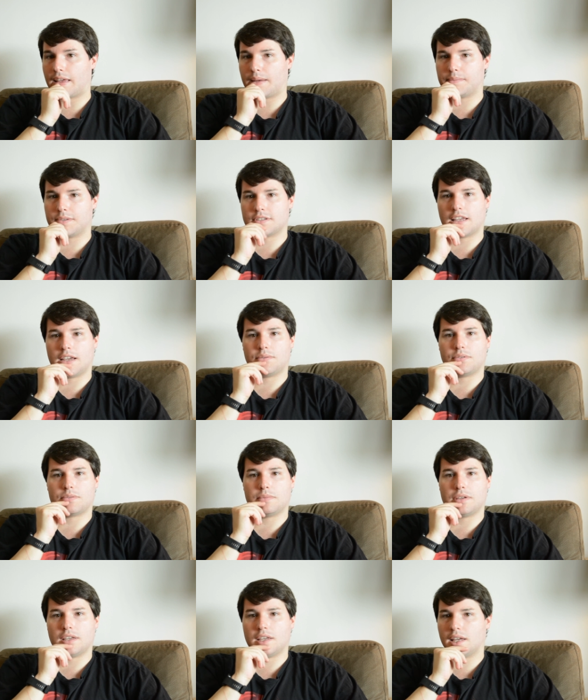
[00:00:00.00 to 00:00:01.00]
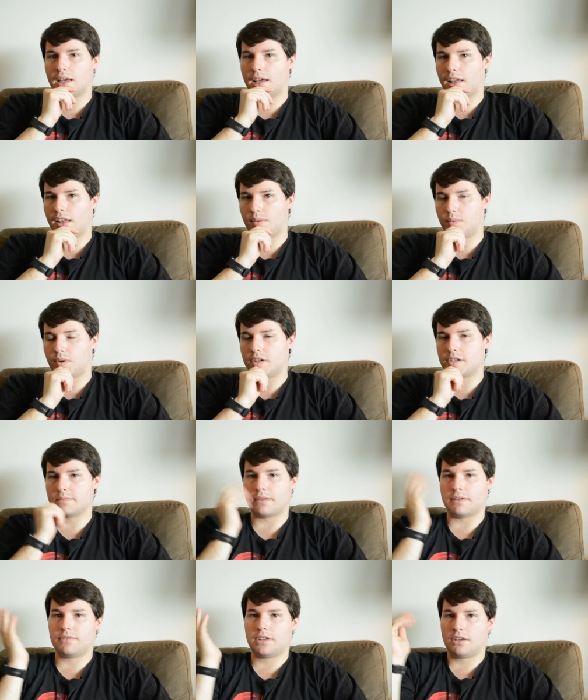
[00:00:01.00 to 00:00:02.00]
stayed with me and watched
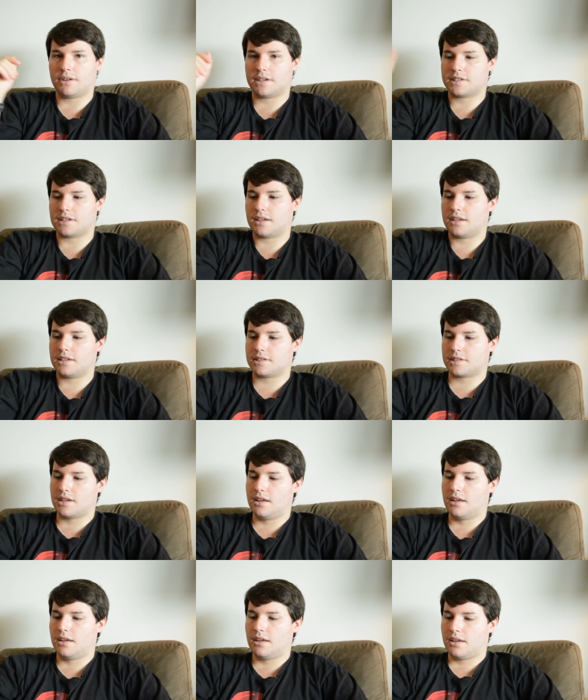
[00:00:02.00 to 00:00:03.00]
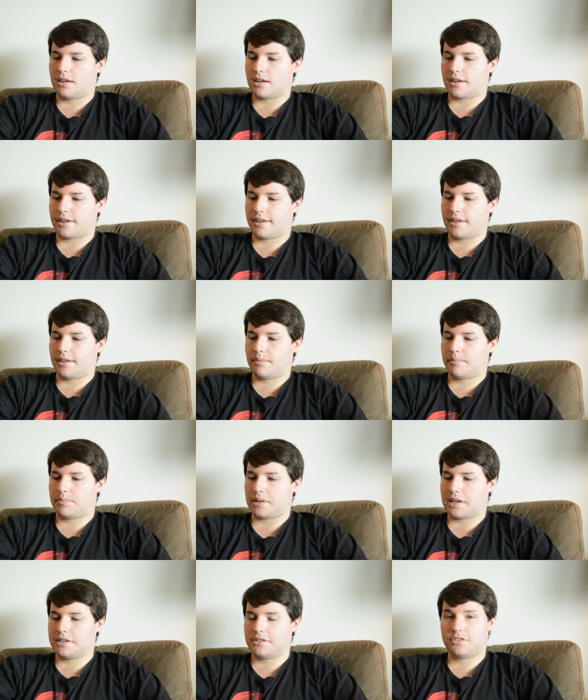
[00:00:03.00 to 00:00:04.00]
my video essays. I
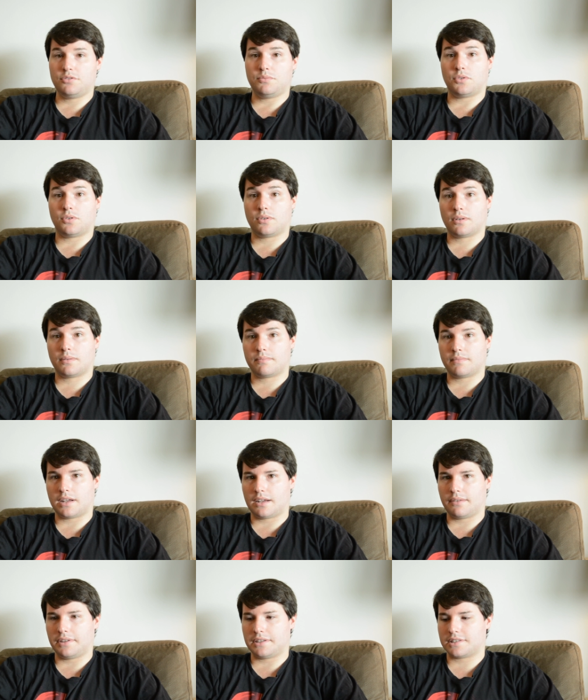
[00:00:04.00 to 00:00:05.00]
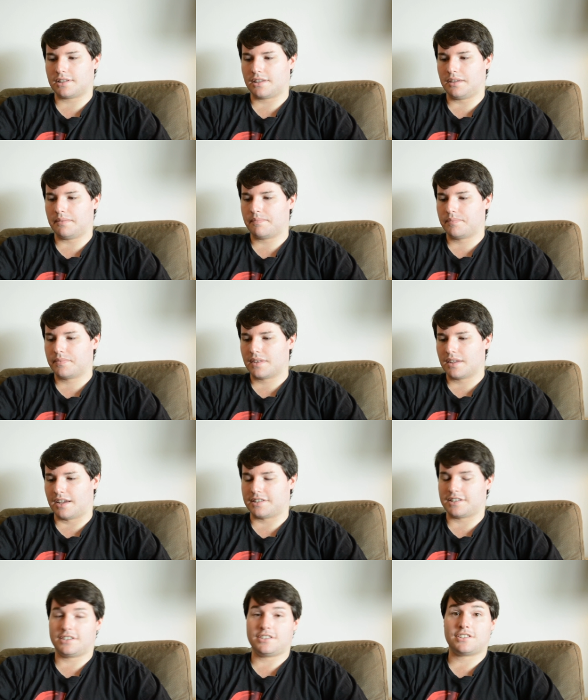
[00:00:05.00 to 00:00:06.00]
plan to do more, obviously,
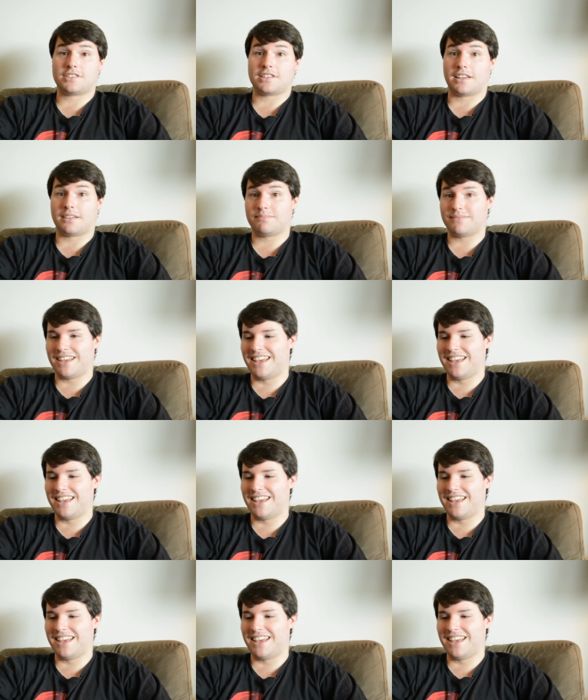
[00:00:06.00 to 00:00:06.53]
as I just said.